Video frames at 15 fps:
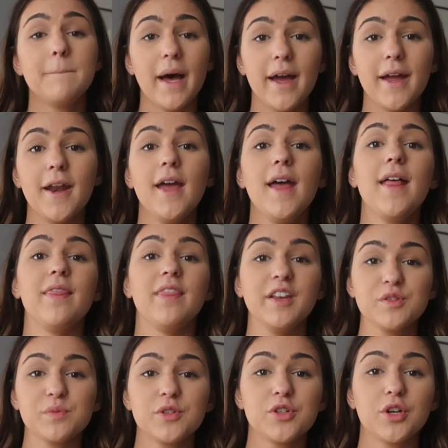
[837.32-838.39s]
But
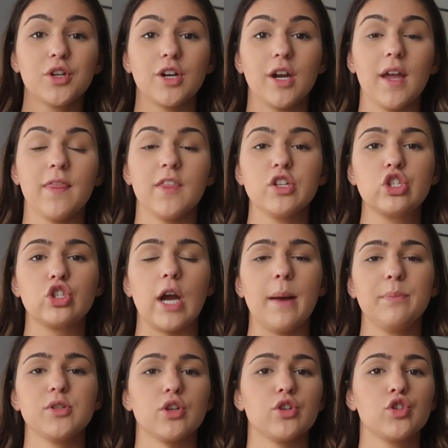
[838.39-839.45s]
these ones are great. The
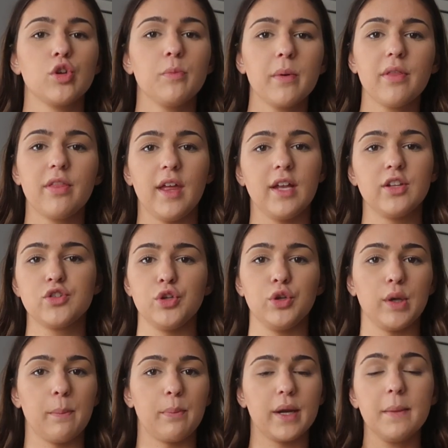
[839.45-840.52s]
straps are super thin, so you
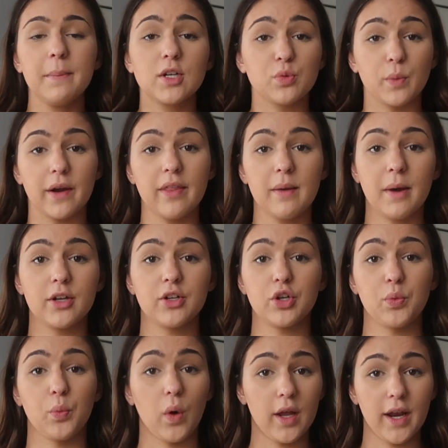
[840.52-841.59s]
can pretty much wear them
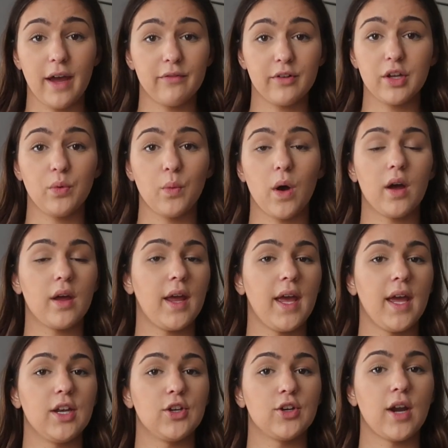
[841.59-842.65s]
under whatever you want
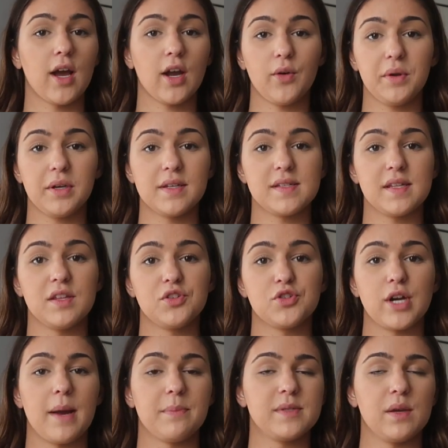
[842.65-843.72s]
and you're not going to see the
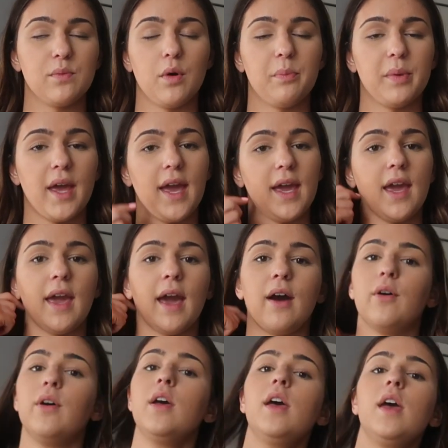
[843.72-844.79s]
straps. They won't be hanging
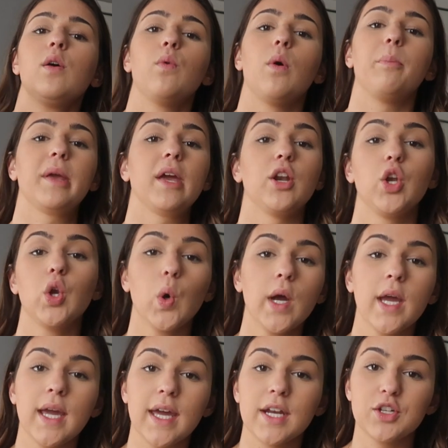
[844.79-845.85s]
out, won't be
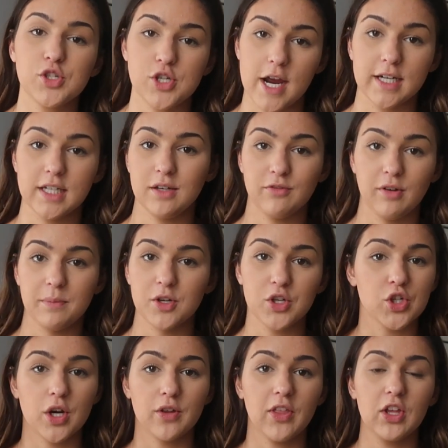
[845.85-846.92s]
annoying and distracting from the
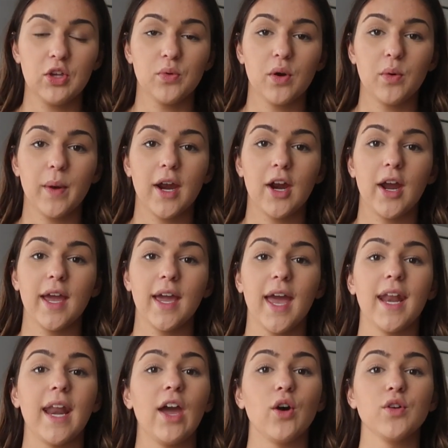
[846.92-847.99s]
shirt that you are wearing.
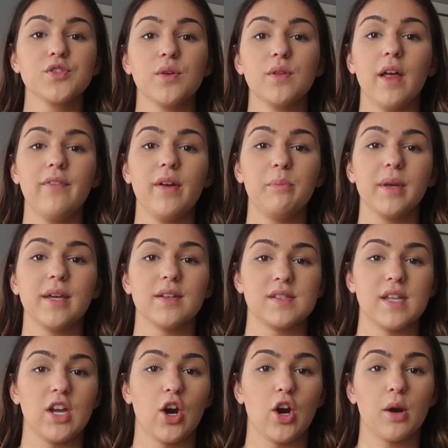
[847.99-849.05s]
And I also love it because
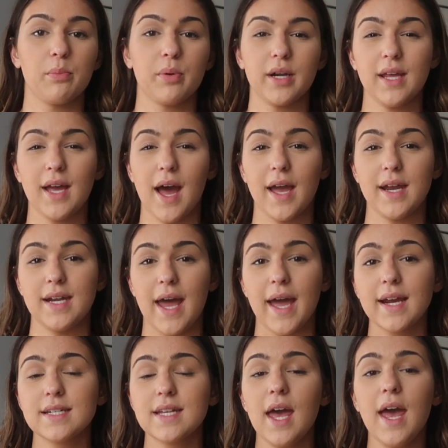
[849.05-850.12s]
they are pretty high
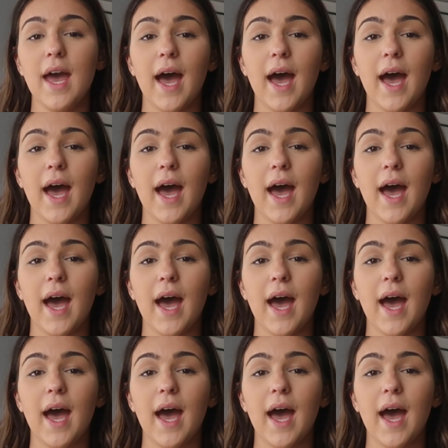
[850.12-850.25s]
necked.